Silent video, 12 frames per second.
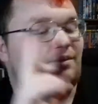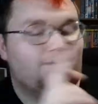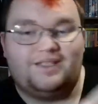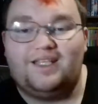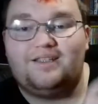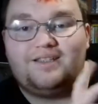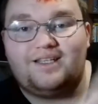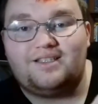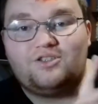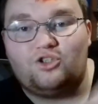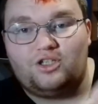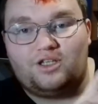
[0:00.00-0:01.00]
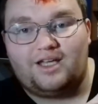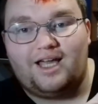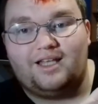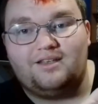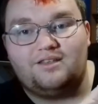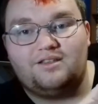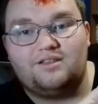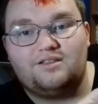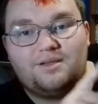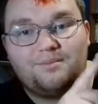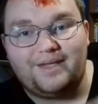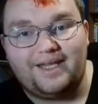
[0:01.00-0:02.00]
This, on the other hand,
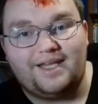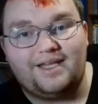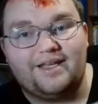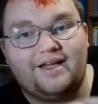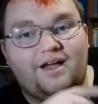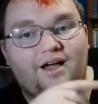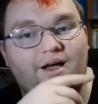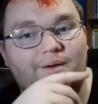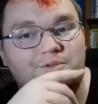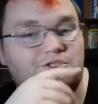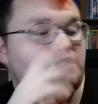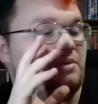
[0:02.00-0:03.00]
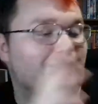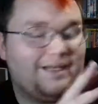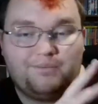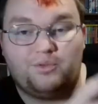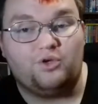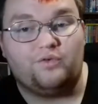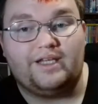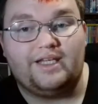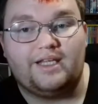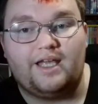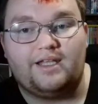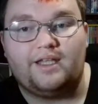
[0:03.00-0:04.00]
to me, was just a better
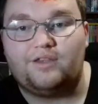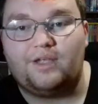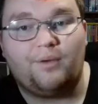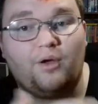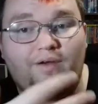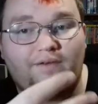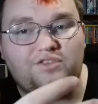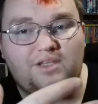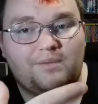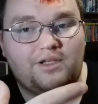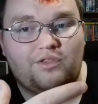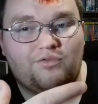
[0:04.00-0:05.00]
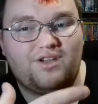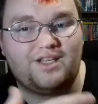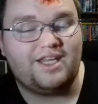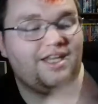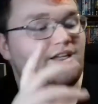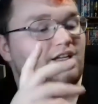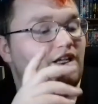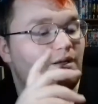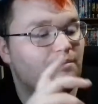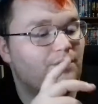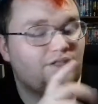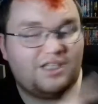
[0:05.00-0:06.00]
movie. They both have similar 3D,
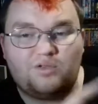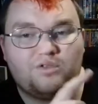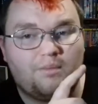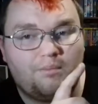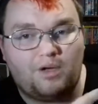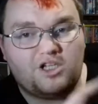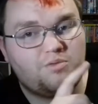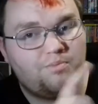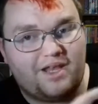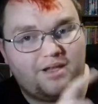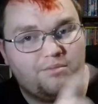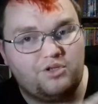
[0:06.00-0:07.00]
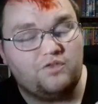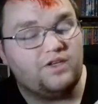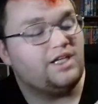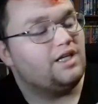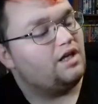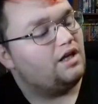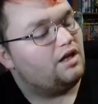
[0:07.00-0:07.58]
but this was a much better movie.